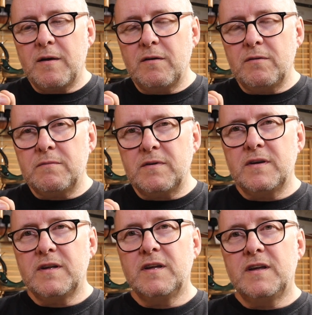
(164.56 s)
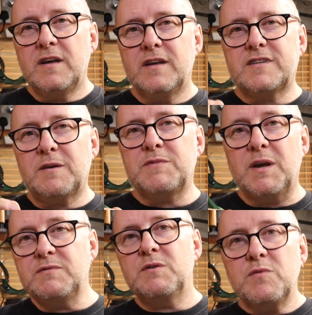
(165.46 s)
oh, and
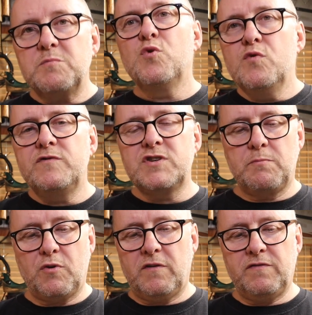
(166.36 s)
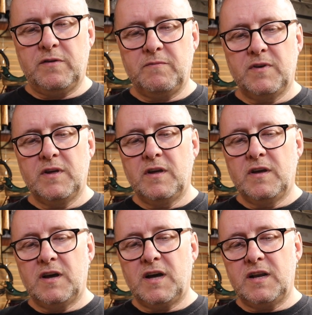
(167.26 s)
sometimes it would move jump off
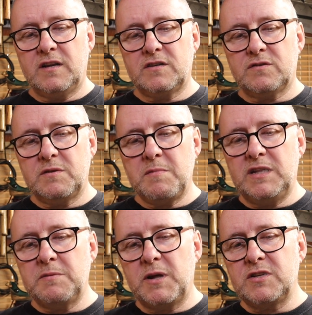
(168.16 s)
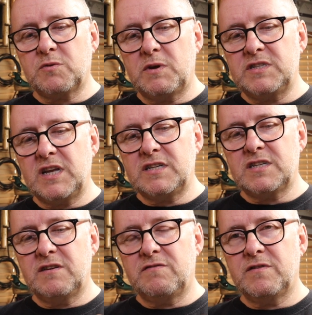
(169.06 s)
and so they made the buttons quite
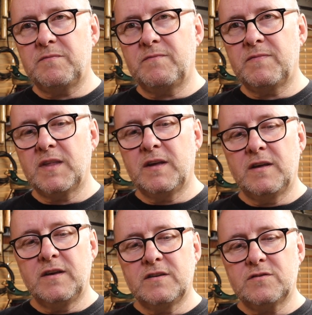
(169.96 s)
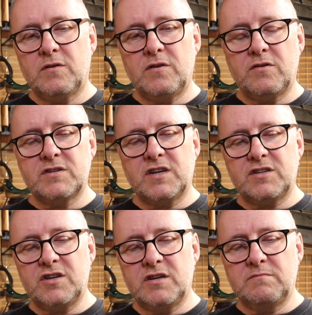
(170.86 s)
sensitive so a lot of
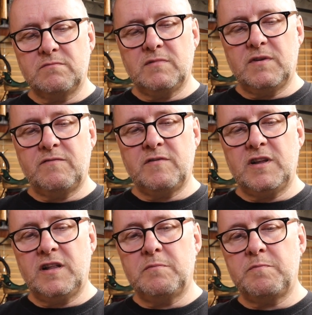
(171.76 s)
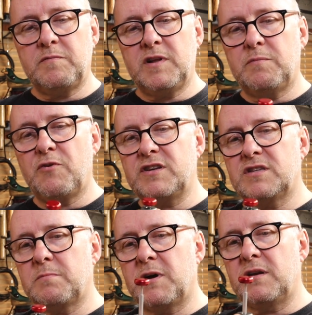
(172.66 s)
suction, little little press
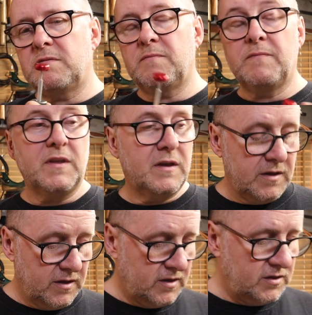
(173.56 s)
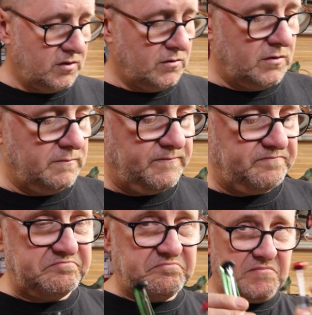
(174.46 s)
of the button. So
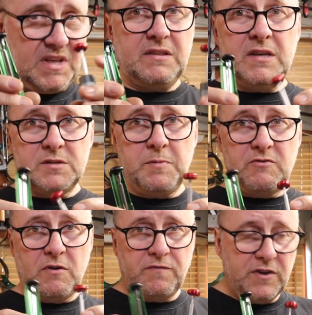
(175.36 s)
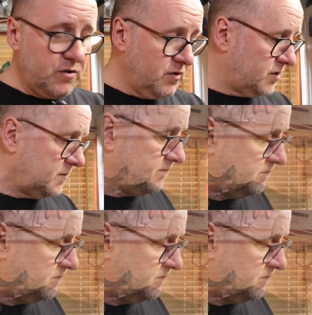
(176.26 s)
these have been around for years.